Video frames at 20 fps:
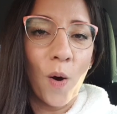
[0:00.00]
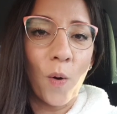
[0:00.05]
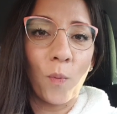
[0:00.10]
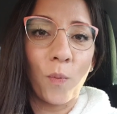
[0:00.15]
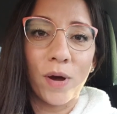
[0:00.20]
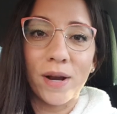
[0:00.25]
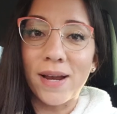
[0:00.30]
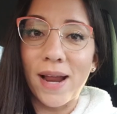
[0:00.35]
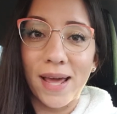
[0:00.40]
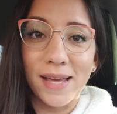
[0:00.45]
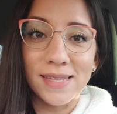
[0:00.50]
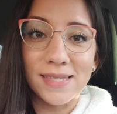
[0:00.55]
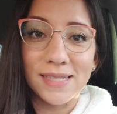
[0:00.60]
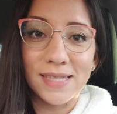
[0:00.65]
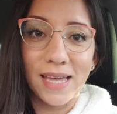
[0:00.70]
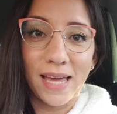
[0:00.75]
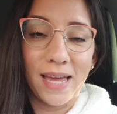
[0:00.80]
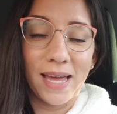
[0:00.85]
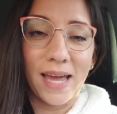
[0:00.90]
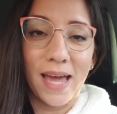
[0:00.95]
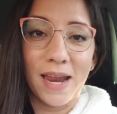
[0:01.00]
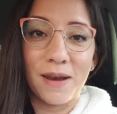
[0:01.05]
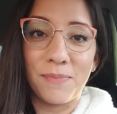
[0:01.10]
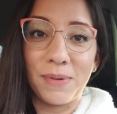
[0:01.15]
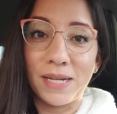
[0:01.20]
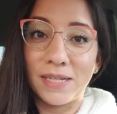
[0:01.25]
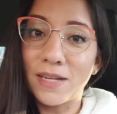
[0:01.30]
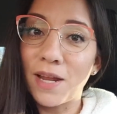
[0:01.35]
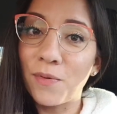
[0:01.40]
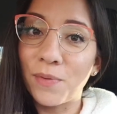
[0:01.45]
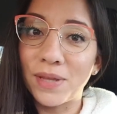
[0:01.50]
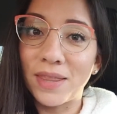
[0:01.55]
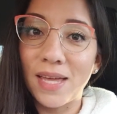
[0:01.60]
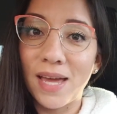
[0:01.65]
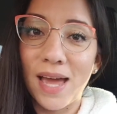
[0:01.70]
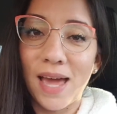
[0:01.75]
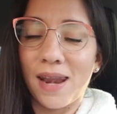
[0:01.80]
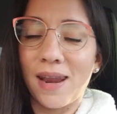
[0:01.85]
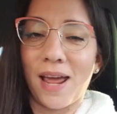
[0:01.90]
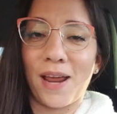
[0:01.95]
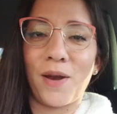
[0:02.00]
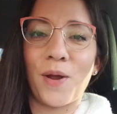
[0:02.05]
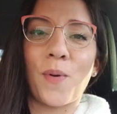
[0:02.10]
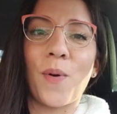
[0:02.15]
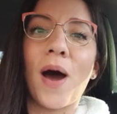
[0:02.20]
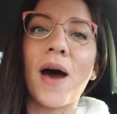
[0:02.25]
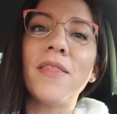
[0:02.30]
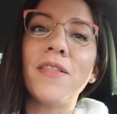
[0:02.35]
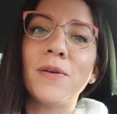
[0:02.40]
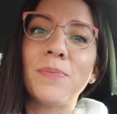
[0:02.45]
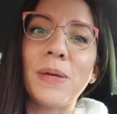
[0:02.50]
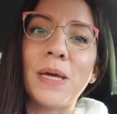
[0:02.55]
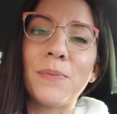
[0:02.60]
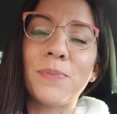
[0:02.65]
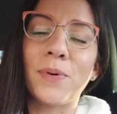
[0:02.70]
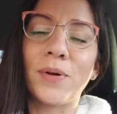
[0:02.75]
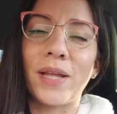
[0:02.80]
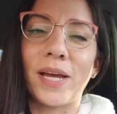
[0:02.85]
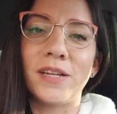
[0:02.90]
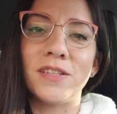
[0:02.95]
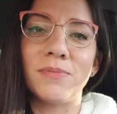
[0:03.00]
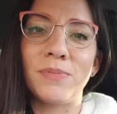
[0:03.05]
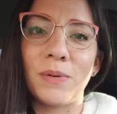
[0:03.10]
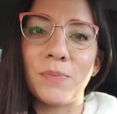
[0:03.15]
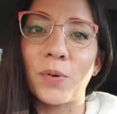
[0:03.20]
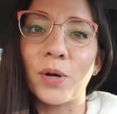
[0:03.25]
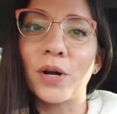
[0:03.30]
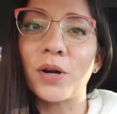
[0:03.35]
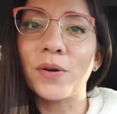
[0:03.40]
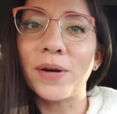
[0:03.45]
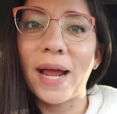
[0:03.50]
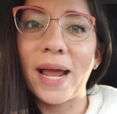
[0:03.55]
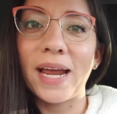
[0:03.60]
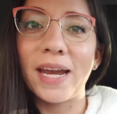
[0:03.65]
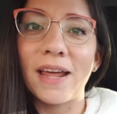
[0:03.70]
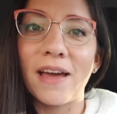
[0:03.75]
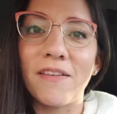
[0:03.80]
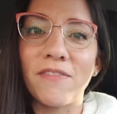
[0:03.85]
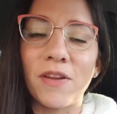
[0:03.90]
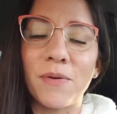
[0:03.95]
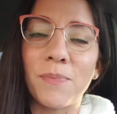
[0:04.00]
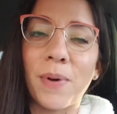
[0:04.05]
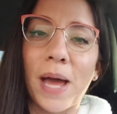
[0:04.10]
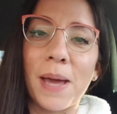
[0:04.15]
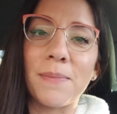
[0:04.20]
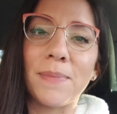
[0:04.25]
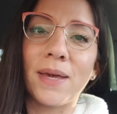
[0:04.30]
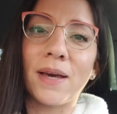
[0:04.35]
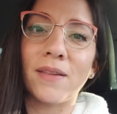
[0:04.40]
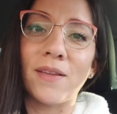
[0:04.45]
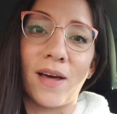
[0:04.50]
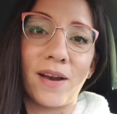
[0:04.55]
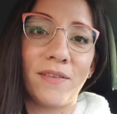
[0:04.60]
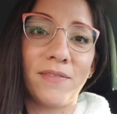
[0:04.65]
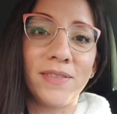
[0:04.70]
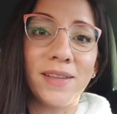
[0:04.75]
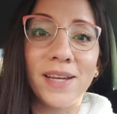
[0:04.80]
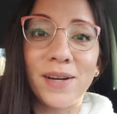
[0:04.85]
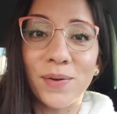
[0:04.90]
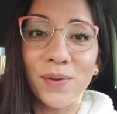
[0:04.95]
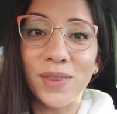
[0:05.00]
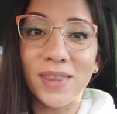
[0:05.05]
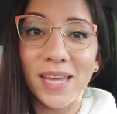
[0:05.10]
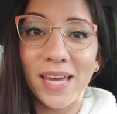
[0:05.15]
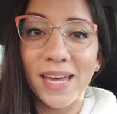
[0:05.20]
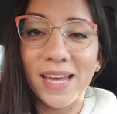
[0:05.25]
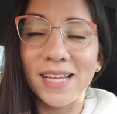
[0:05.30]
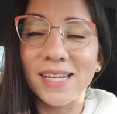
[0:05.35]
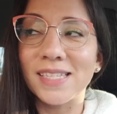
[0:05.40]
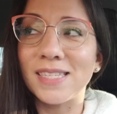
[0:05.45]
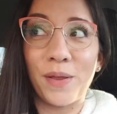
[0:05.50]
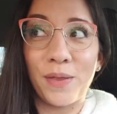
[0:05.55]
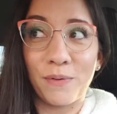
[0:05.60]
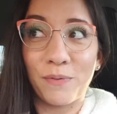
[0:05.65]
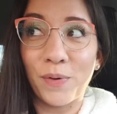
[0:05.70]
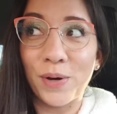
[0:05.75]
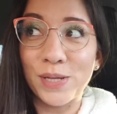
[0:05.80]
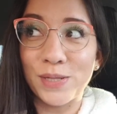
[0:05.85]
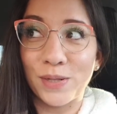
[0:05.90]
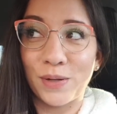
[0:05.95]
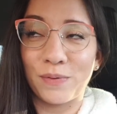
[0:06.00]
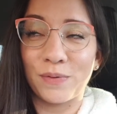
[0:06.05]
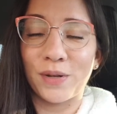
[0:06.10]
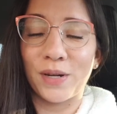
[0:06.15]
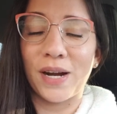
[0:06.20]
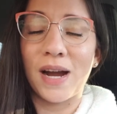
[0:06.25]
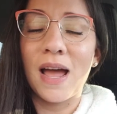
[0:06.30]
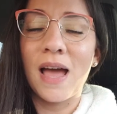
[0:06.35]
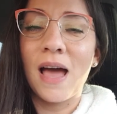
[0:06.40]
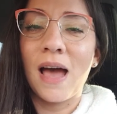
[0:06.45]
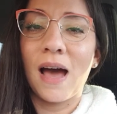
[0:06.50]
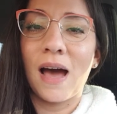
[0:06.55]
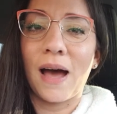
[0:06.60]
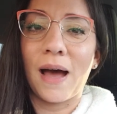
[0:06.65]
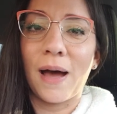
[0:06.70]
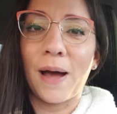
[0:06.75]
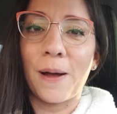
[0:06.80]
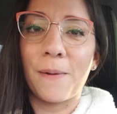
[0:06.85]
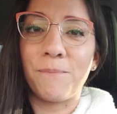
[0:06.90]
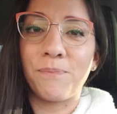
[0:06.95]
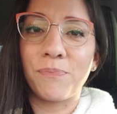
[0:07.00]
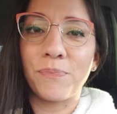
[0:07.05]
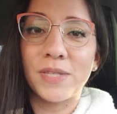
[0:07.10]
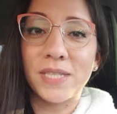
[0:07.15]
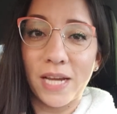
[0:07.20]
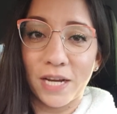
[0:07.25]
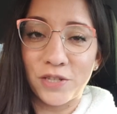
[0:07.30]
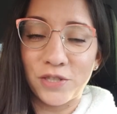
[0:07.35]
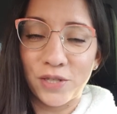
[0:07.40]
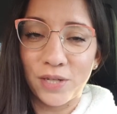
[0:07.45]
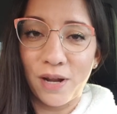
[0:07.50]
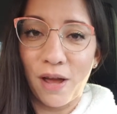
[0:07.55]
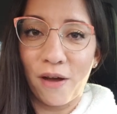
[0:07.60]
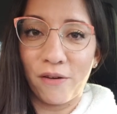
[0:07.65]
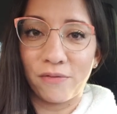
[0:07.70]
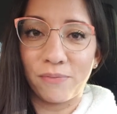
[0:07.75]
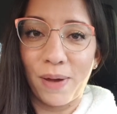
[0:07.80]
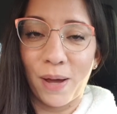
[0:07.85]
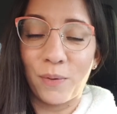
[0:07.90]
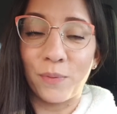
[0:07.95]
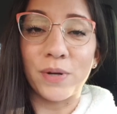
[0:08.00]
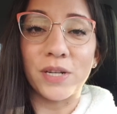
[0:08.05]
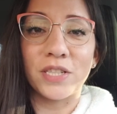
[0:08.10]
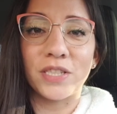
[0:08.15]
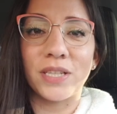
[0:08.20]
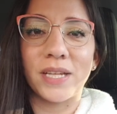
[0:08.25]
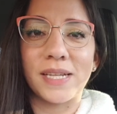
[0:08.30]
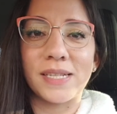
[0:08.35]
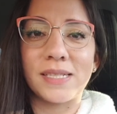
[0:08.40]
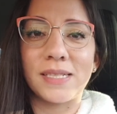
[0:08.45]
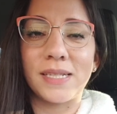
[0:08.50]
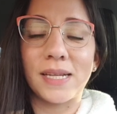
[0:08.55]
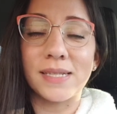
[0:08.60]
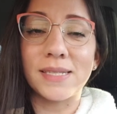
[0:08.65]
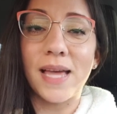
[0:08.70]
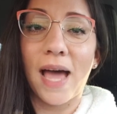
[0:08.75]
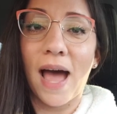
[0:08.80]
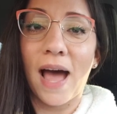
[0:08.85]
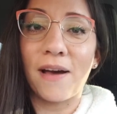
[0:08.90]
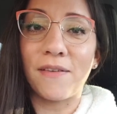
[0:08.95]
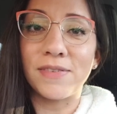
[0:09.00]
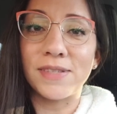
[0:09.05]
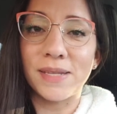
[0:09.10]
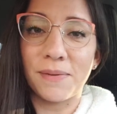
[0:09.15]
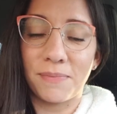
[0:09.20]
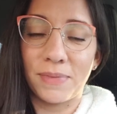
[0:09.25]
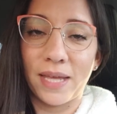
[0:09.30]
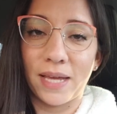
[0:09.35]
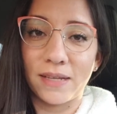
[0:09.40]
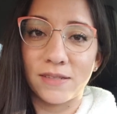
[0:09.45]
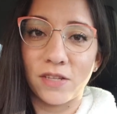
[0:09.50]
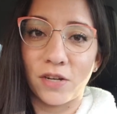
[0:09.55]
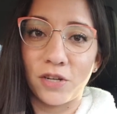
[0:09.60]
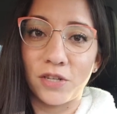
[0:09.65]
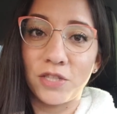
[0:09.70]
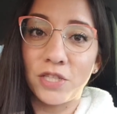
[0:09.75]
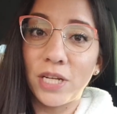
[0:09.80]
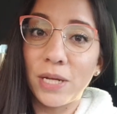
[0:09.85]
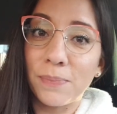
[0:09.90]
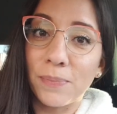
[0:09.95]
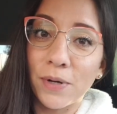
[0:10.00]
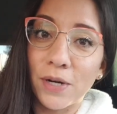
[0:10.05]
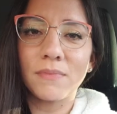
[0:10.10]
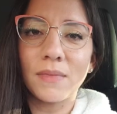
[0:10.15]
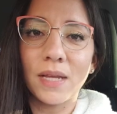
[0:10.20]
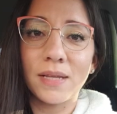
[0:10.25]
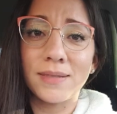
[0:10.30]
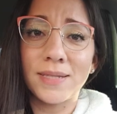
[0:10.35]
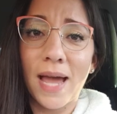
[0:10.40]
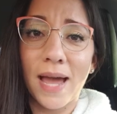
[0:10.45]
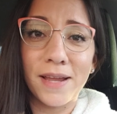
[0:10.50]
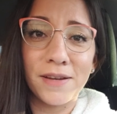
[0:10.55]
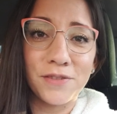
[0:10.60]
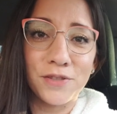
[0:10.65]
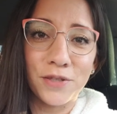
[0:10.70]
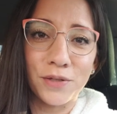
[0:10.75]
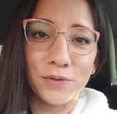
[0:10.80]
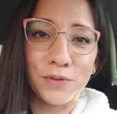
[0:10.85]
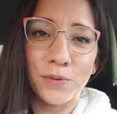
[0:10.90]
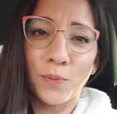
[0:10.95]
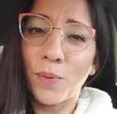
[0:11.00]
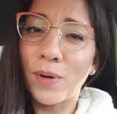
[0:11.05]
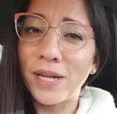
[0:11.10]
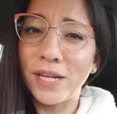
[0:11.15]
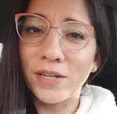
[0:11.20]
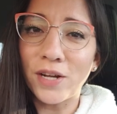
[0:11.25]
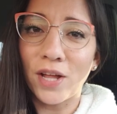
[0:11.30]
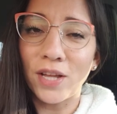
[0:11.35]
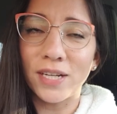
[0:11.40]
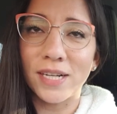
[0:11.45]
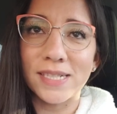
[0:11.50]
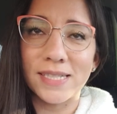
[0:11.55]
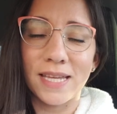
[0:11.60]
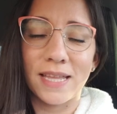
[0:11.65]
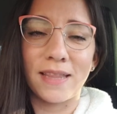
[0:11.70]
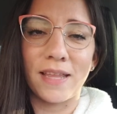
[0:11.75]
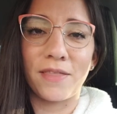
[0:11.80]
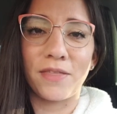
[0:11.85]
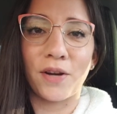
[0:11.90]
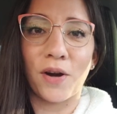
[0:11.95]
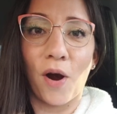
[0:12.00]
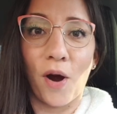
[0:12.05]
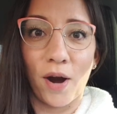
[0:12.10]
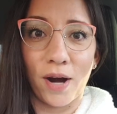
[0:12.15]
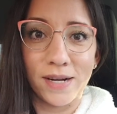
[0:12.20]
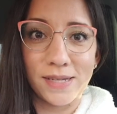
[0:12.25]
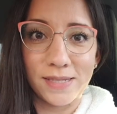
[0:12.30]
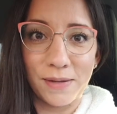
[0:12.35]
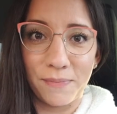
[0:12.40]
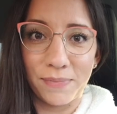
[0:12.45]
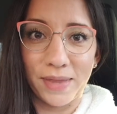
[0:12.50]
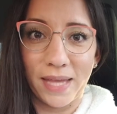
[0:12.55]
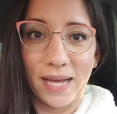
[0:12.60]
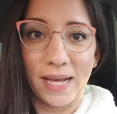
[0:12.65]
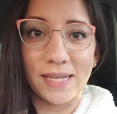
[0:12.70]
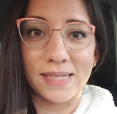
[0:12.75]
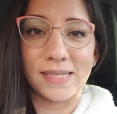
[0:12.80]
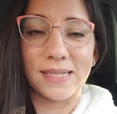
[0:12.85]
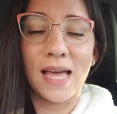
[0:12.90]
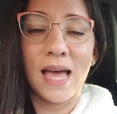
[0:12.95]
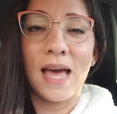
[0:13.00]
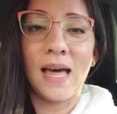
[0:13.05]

one nice thing, and be done with it. And I know other people like to be more creative and buy me a lot of little things. The voiceover um, section of my wish list does have some things that are cheaper, ten to twenty dollars, and then there are some things